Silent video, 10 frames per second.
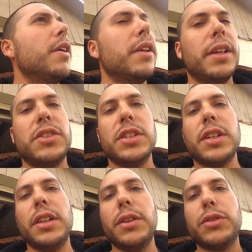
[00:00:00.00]
That's just
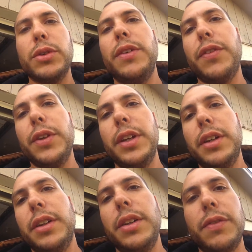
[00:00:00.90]
a little treat for
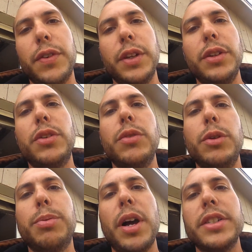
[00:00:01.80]
the new
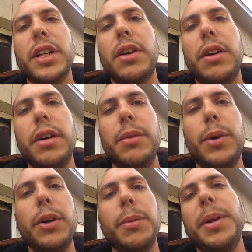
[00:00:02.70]
project car,
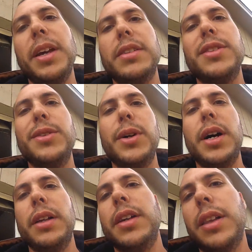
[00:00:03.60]
welcoming it to
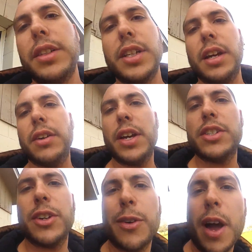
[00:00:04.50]
the Clutch Kicker
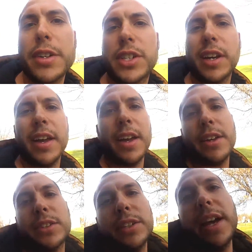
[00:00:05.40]
Nation garage.
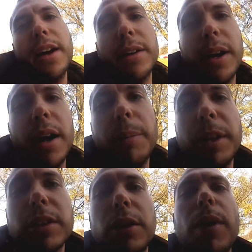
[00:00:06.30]
So yeah,
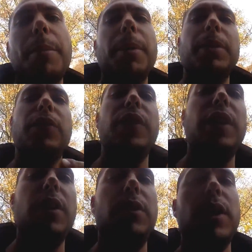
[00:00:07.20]
that's gonna wrap up this video.